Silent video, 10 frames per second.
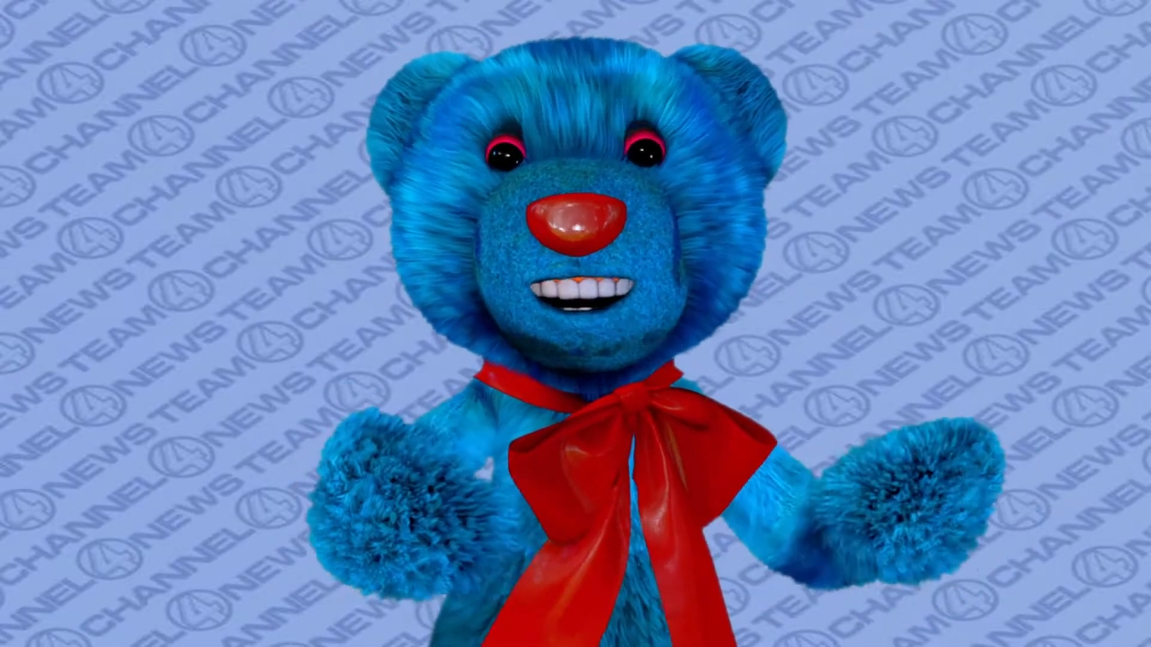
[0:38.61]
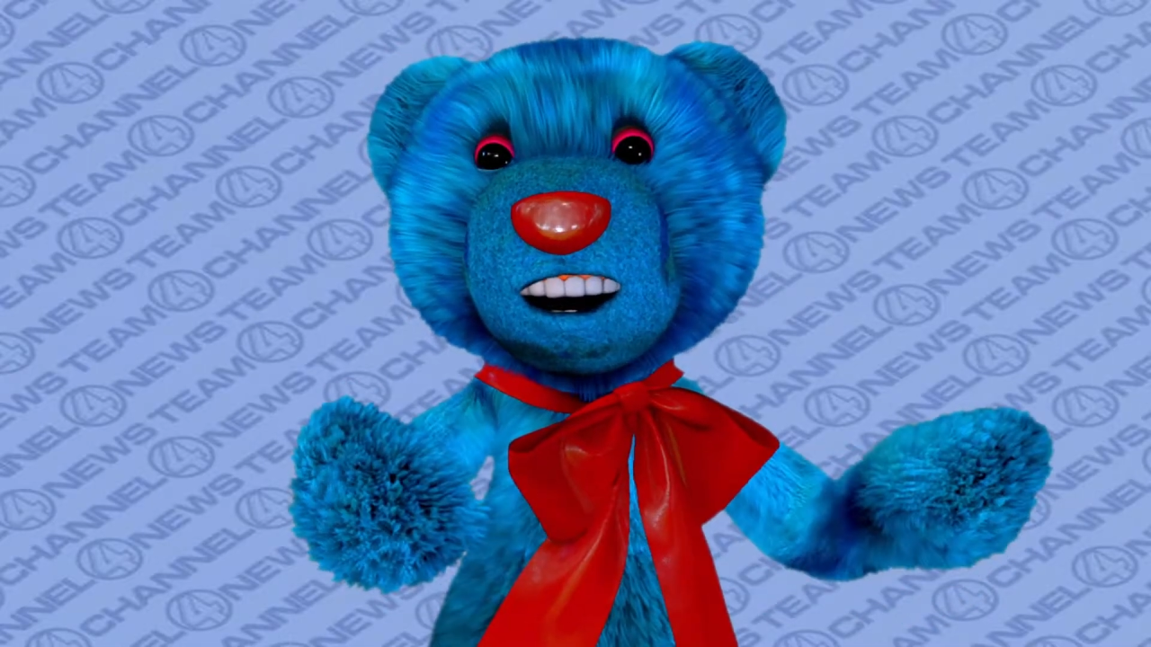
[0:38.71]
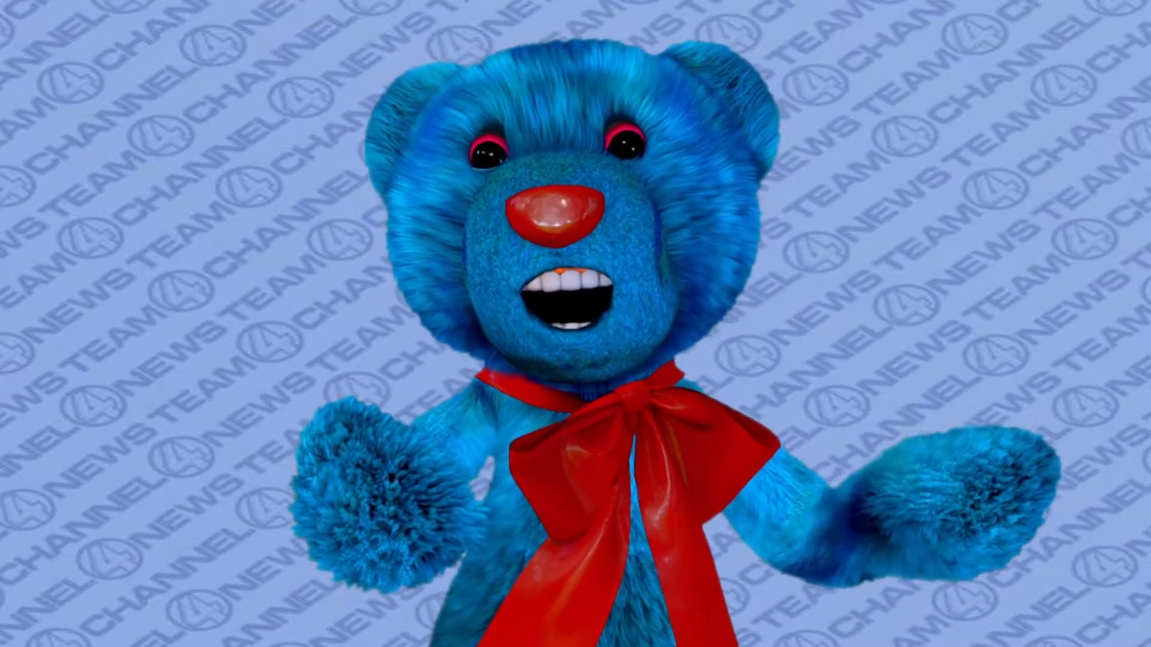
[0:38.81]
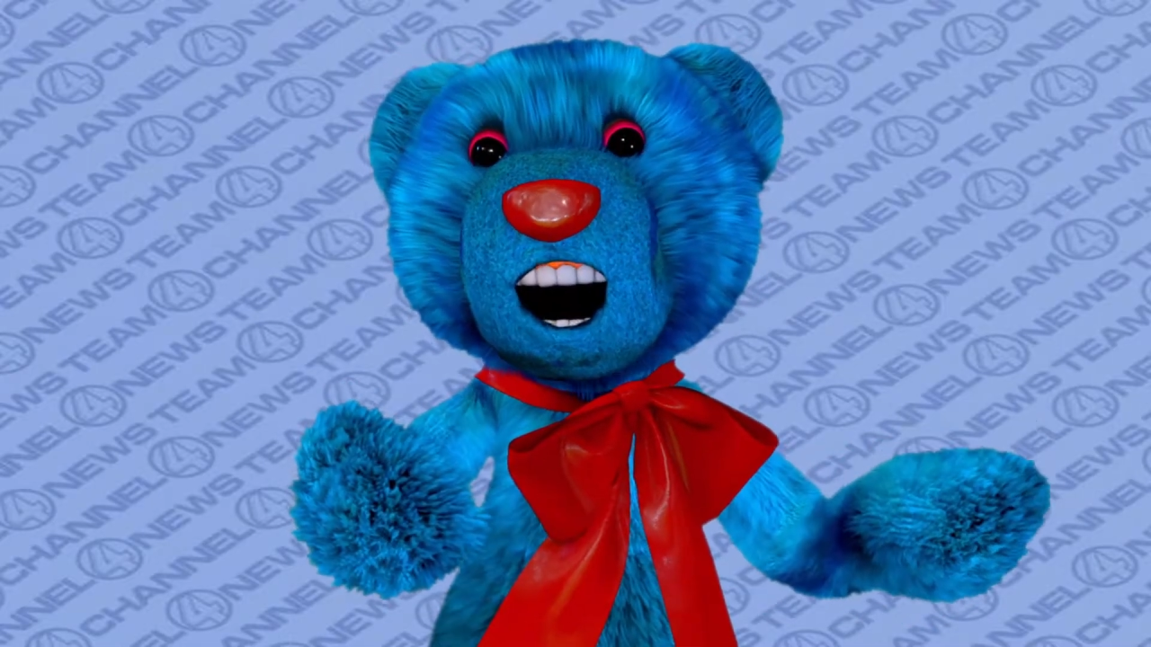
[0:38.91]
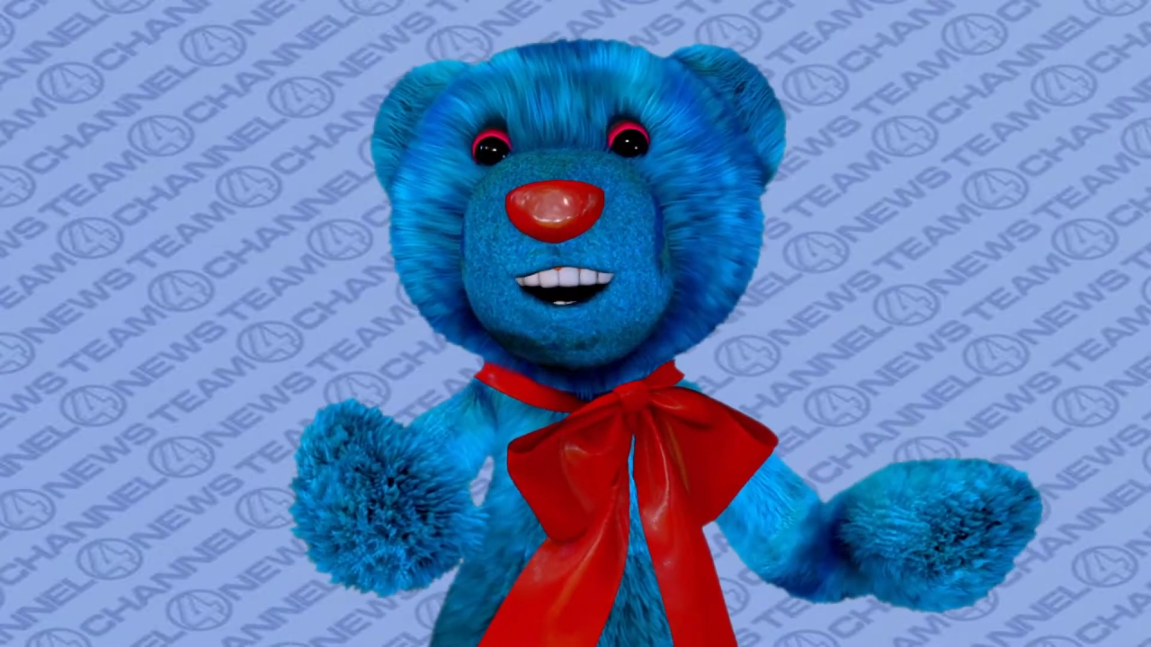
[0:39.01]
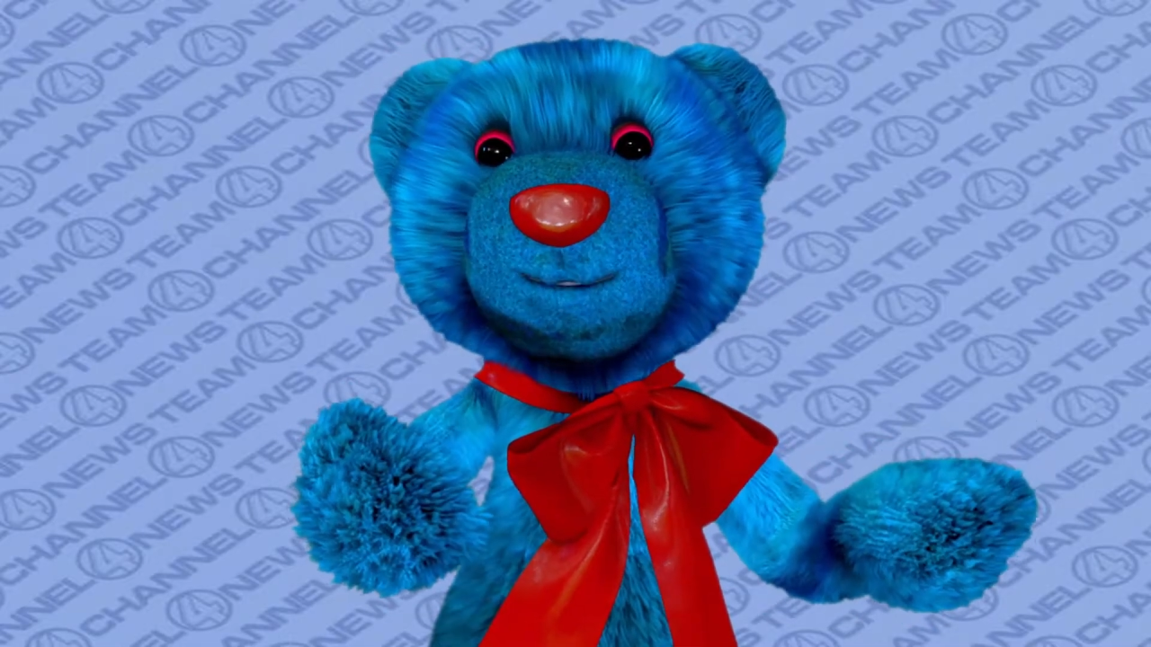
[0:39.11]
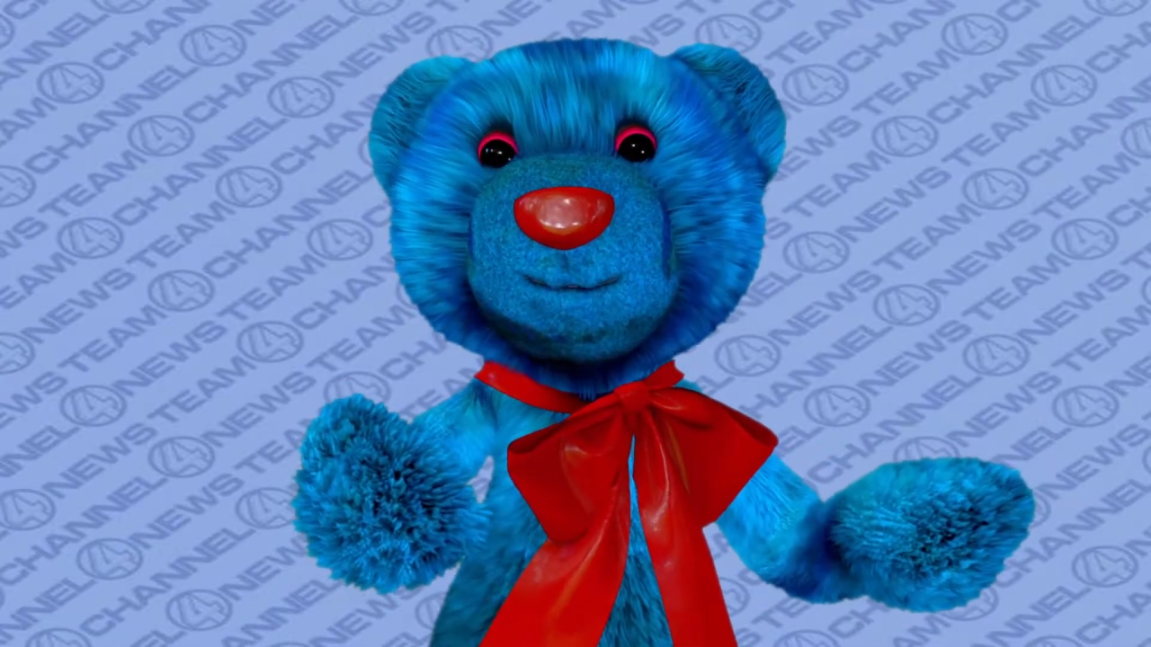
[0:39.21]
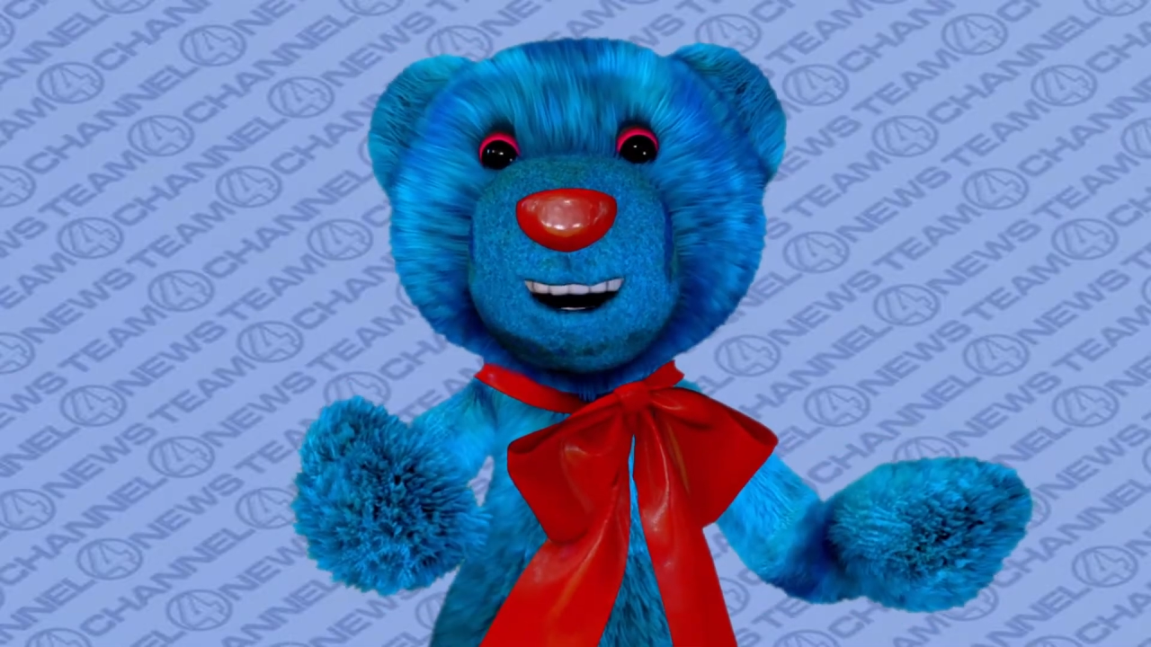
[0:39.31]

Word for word: not hired.